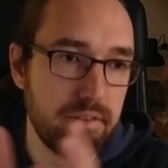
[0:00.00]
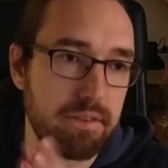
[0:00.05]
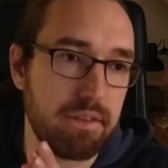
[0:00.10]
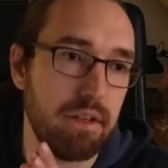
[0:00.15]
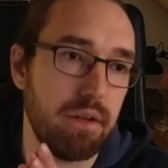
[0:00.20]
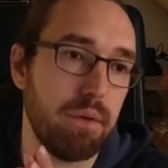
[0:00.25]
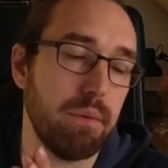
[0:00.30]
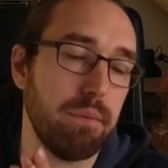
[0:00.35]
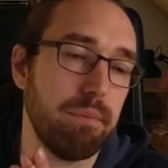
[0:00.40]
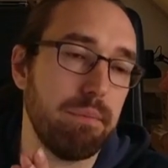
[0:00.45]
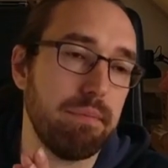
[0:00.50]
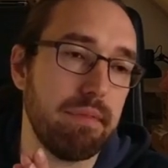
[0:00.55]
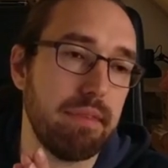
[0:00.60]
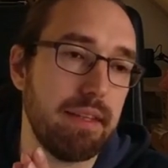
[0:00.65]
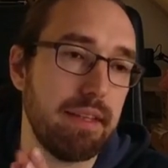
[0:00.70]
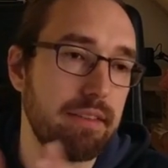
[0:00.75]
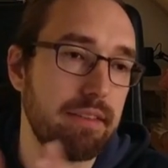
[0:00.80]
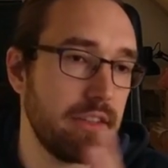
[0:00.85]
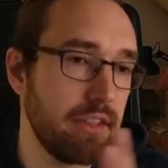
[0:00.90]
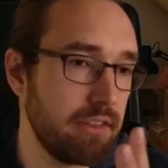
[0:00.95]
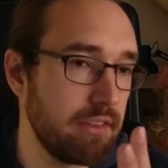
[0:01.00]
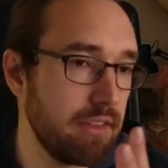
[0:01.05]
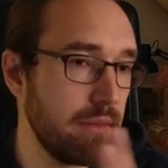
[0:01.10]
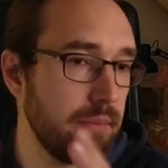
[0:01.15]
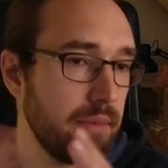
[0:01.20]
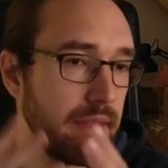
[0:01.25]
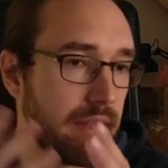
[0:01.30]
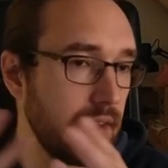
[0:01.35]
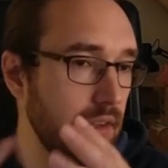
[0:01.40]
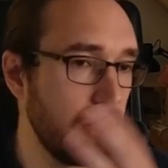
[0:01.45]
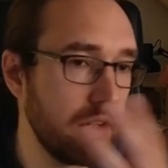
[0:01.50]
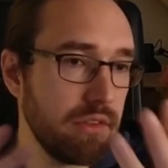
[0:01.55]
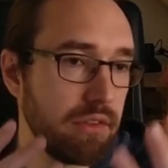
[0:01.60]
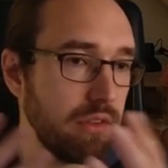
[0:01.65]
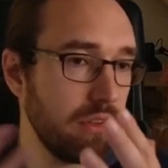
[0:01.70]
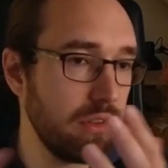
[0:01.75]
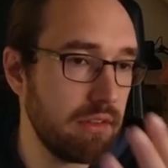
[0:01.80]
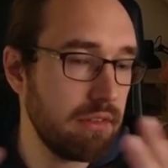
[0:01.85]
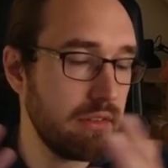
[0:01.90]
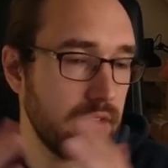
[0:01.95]
So that's just something
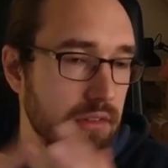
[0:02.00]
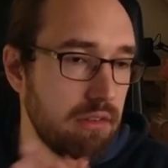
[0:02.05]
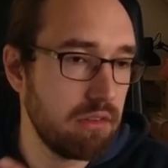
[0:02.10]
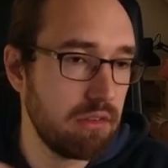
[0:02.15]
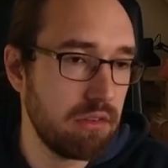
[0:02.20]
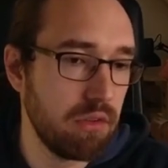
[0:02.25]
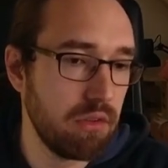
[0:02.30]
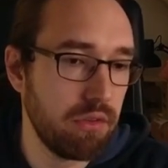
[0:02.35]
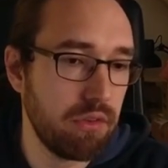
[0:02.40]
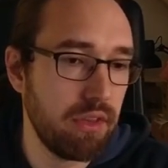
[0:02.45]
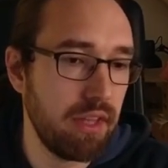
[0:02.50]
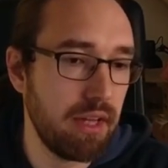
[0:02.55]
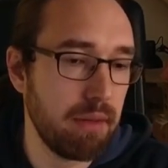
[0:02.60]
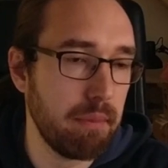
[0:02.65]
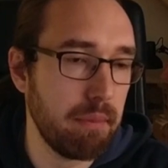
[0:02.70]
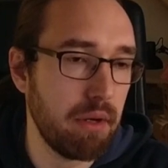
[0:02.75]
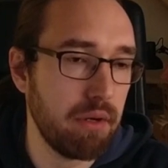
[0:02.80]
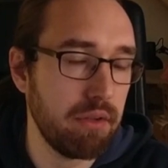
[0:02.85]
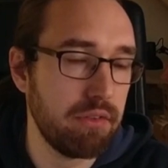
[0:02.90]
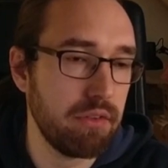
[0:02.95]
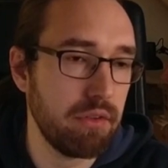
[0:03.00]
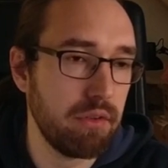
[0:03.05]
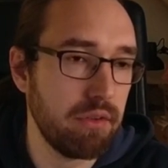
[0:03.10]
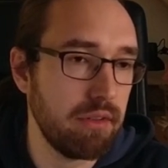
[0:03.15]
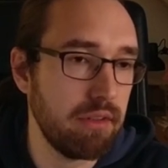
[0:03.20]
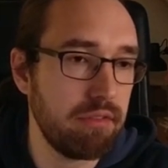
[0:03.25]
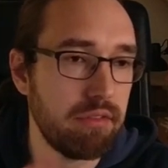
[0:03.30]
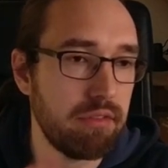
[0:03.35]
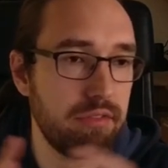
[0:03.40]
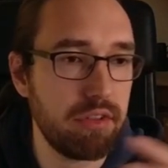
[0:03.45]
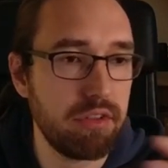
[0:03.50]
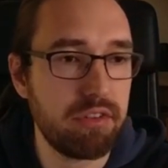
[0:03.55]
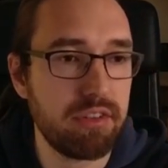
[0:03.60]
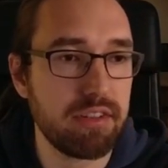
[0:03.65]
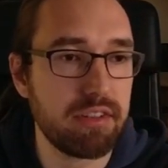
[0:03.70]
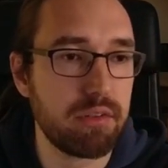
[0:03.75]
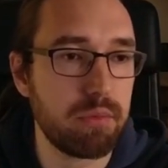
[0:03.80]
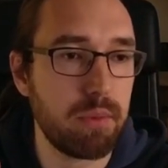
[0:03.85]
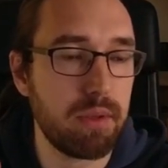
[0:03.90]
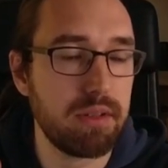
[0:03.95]
also to think about. So if you
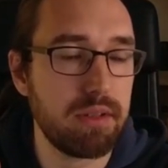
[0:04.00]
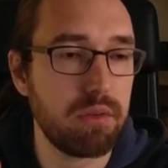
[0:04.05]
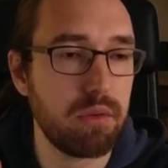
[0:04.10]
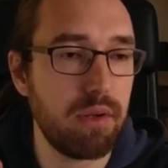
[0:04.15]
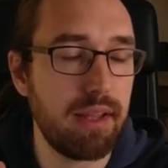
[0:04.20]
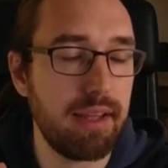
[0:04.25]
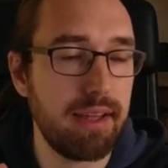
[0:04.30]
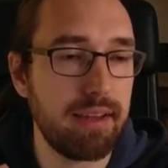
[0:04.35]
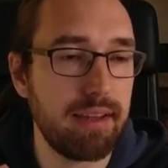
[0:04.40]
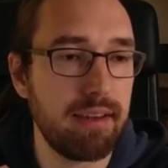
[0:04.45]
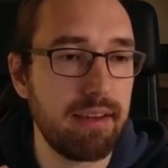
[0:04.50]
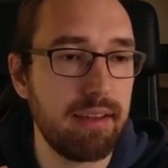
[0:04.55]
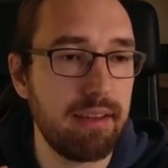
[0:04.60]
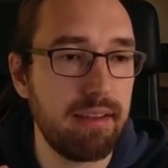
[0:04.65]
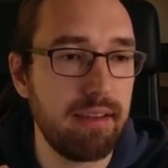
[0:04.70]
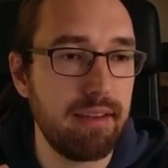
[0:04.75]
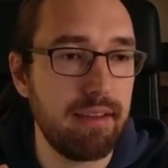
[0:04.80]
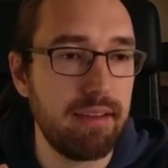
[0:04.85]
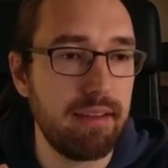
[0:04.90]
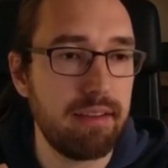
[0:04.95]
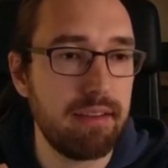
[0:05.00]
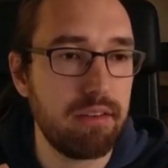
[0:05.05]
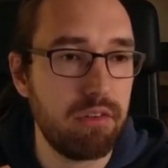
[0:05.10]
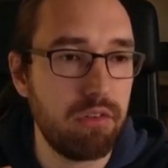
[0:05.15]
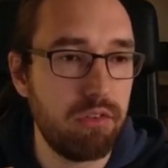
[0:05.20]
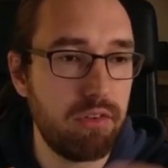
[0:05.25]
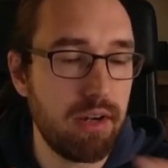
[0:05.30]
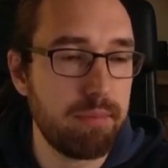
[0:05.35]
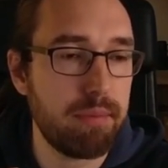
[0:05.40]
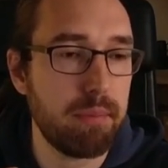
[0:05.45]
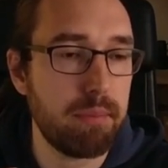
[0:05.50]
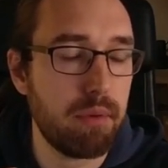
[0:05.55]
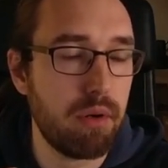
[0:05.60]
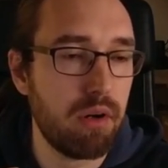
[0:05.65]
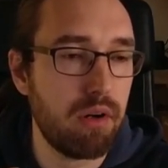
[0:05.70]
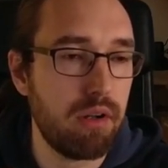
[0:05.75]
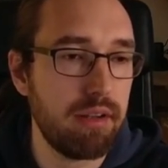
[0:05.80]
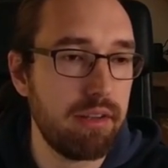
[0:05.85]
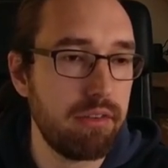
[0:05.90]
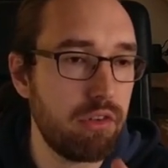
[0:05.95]
just want to like grab a
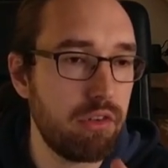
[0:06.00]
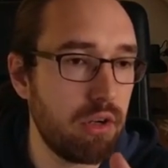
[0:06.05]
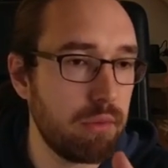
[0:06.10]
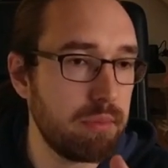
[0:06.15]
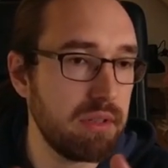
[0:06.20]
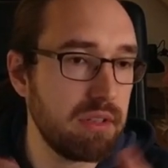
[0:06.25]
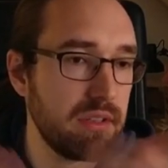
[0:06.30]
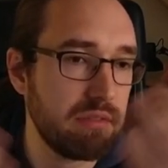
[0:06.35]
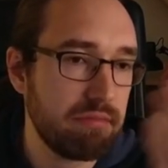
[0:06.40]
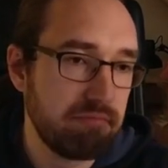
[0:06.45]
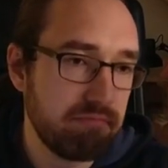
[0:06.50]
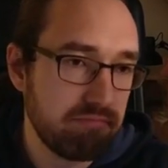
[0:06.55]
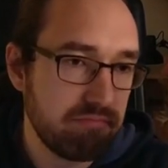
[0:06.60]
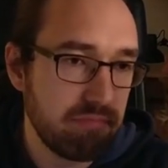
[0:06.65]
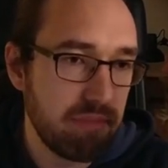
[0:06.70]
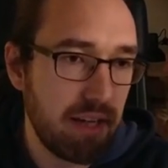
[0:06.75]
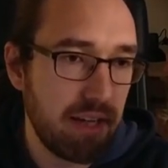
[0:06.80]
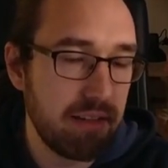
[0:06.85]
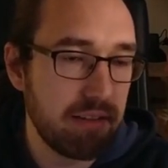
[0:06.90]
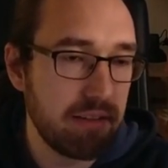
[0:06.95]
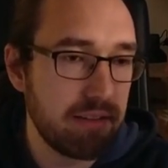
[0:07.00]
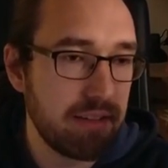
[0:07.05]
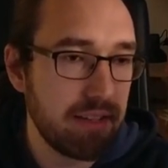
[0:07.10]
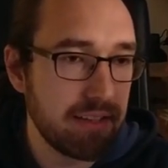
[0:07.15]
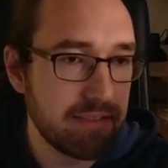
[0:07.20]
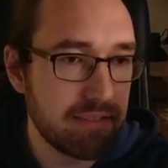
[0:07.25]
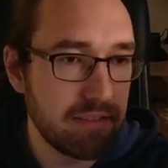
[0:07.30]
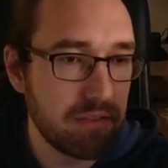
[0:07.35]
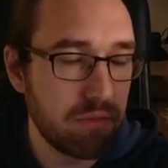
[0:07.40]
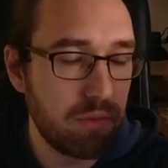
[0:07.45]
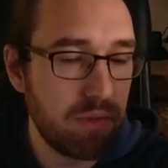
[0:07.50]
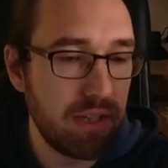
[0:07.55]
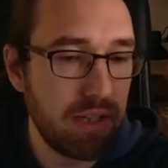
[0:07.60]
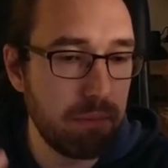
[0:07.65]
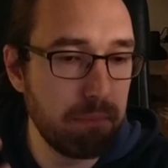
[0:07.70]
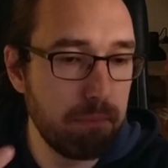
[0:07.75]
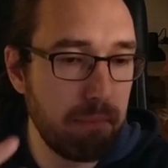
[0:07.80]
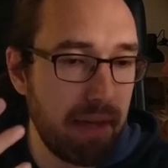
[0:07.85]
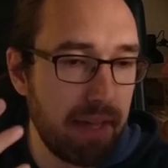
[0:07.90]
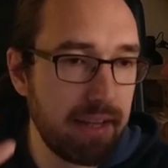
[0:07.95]
ball and drop it, and it doesn't really
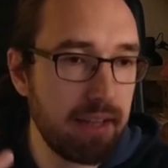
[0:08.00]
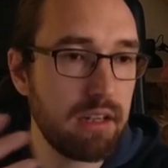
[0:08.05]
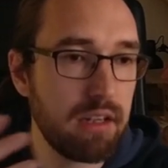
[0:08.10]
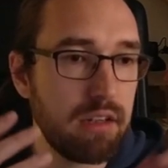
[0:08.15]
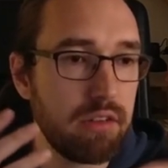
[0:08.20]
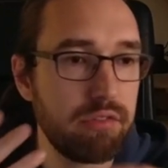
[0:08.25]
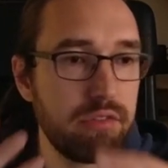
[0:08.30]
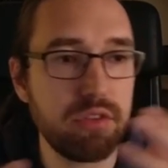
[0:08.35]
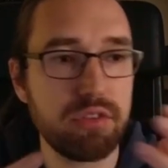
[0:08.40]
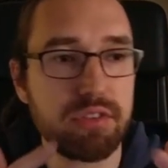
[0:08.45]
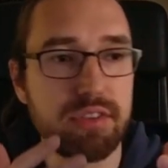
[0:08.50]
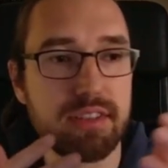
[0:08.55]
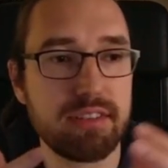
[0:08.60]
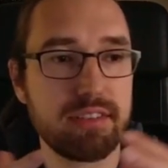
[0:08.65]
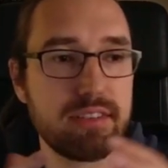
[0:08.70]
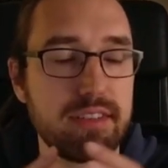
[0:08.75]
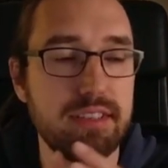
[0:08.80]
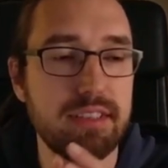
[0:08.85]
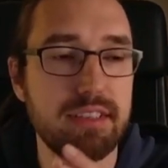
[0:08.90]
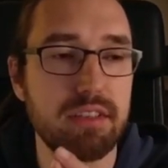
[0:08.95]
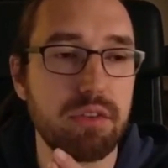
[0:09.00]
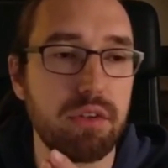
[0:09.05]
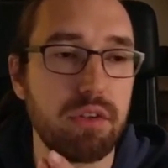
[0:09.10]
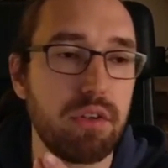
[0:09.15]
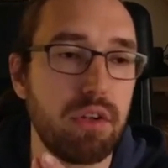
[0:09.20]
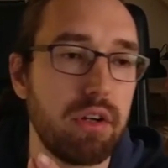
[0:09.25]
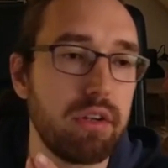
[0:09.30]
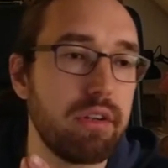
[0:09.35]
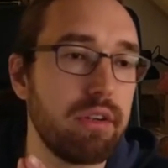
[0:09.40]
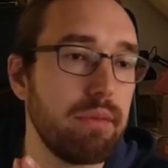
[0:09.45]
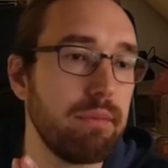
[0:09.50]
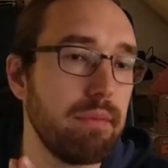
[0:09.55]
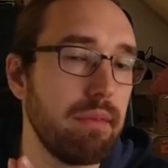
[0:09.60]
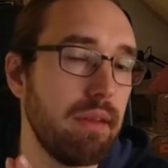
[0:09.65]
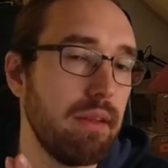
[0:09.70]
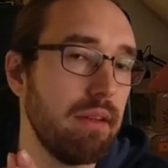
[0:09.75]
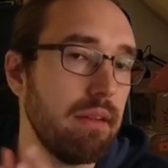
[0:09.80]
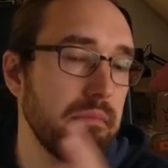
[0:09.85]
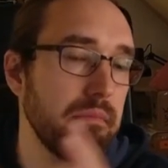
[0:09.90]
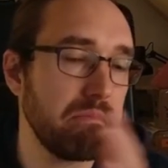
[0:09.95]
matter if you succeeded or not,
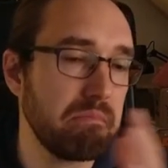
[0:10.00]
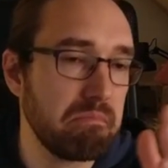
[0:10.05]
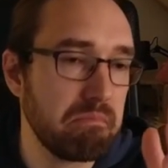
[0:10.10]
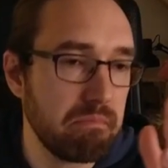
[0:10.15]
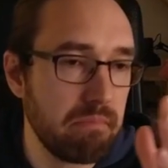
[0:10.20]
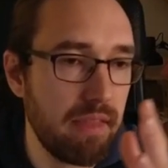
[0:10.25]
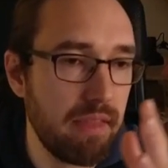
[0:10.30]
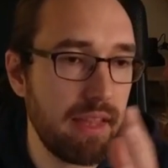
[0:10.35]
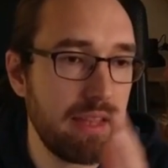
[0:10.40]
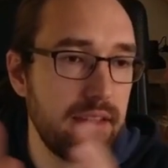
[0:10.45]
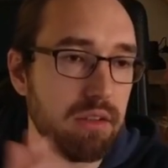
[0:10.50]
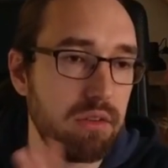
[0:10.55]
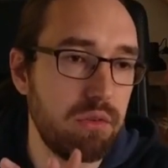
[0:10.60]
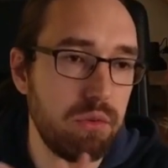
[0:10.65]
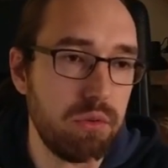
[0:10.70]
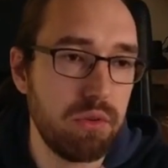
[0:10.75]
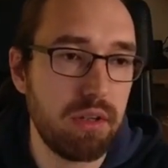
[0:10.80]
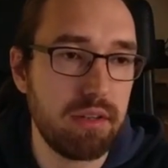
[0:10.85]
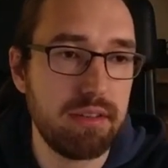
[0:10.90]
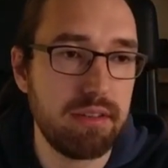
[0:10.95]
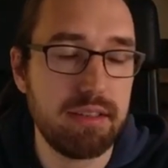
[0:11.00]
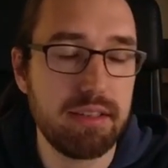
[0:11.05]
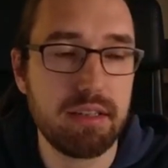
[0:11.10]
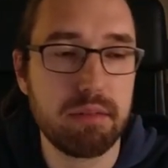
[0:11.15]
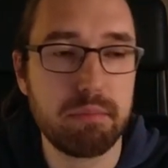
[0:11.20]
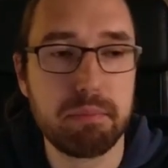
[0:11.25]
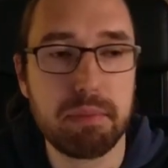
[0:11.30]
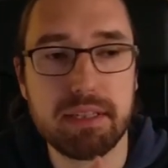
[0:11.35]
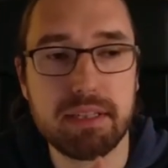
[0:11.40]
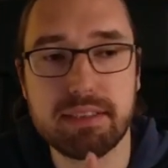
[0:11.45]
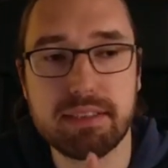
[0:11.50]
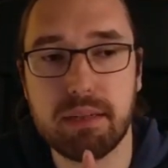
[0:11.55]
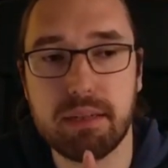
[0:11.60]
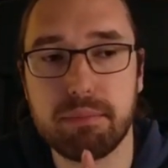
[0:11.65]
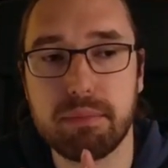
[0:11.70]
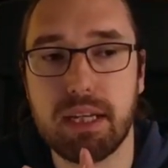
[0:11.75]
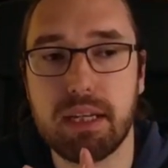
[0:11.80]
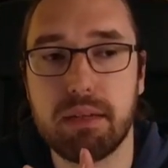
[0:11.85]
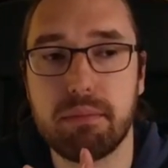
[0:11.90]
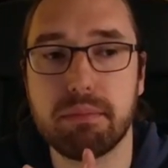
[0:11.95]
then you do not need it, but
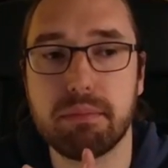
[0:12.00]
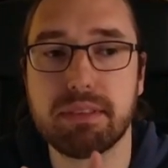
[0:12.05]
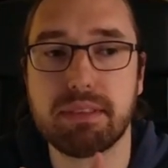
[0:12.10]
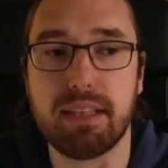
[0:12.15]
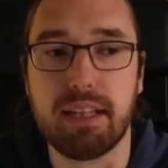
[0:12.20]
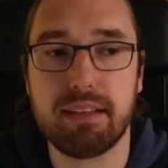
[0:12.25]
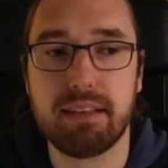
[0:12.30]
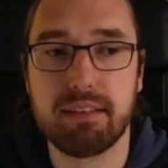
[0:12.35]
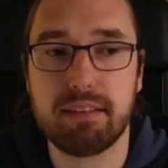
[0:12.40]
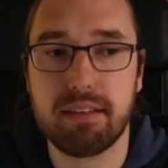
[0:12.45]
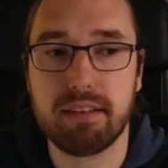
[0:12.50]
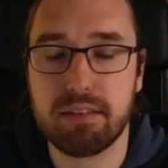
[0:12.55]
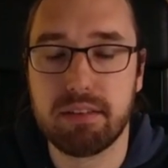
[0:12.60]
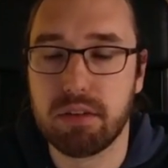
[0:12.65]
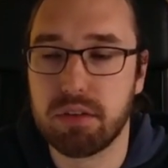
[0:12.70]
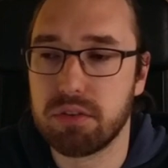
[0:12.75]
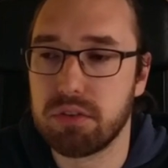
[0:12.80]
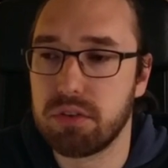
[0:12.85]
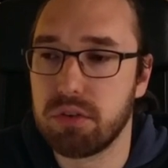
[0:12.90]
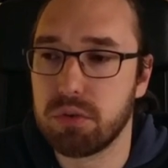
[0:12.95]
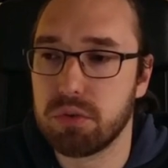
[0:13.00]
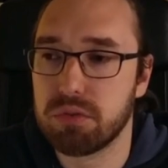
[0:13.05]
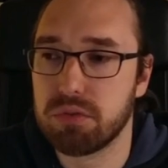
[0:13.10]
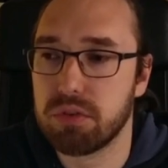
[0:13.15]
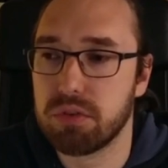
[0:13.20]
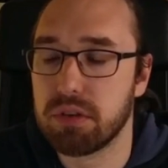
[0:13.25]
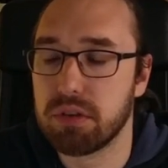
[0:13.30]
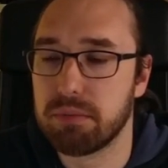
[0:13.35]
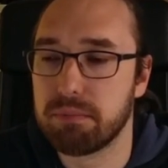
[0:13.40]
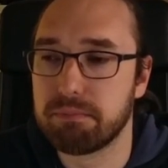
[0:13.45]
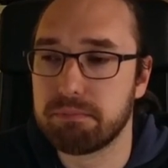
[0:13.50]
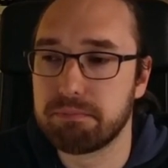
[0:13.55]
sometimes that's also useful.